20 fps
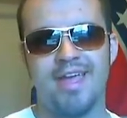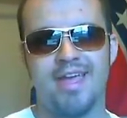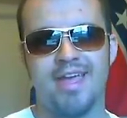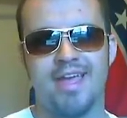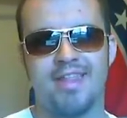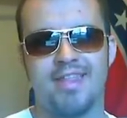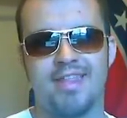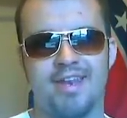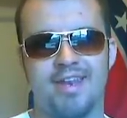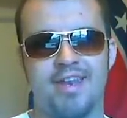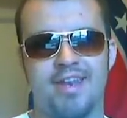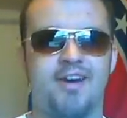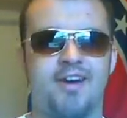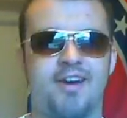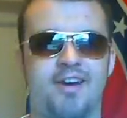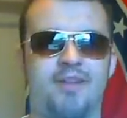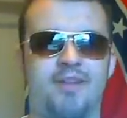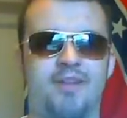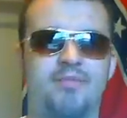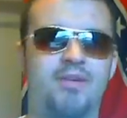And then
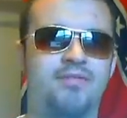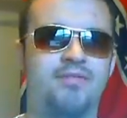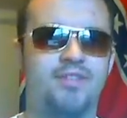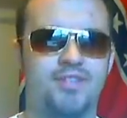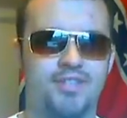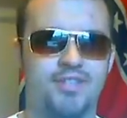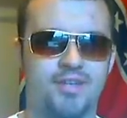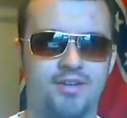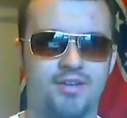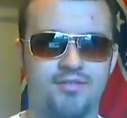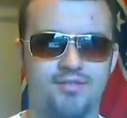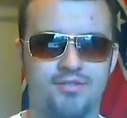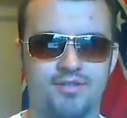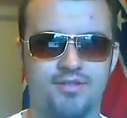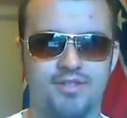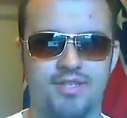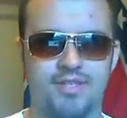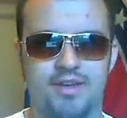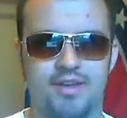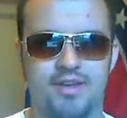above the shelves, you'll
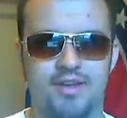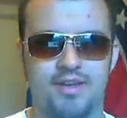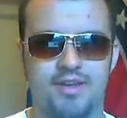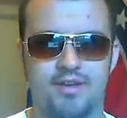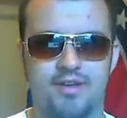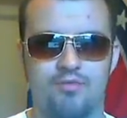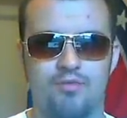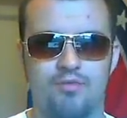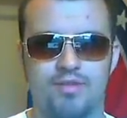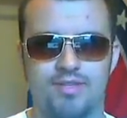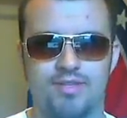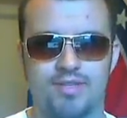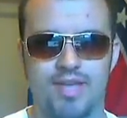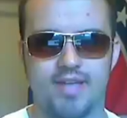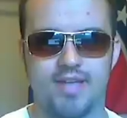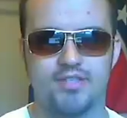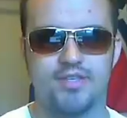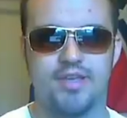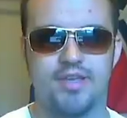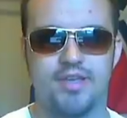see what's
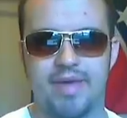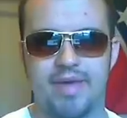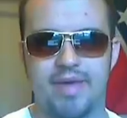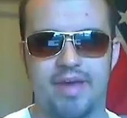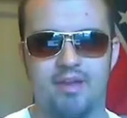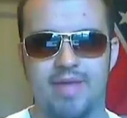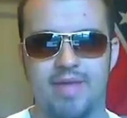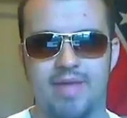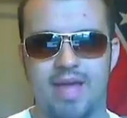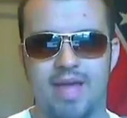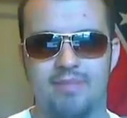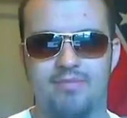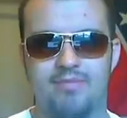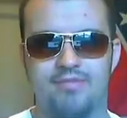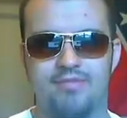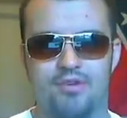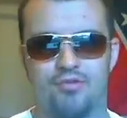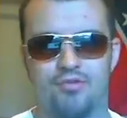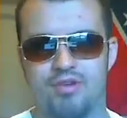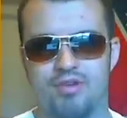actually a battle map of
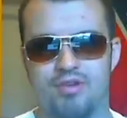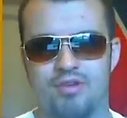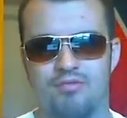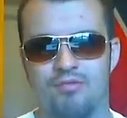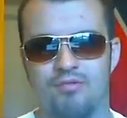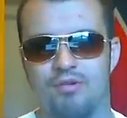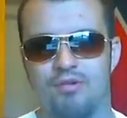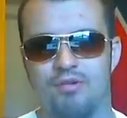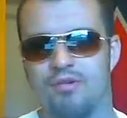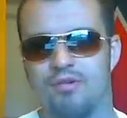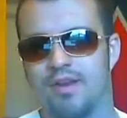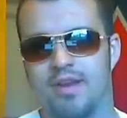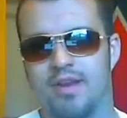the Korean War.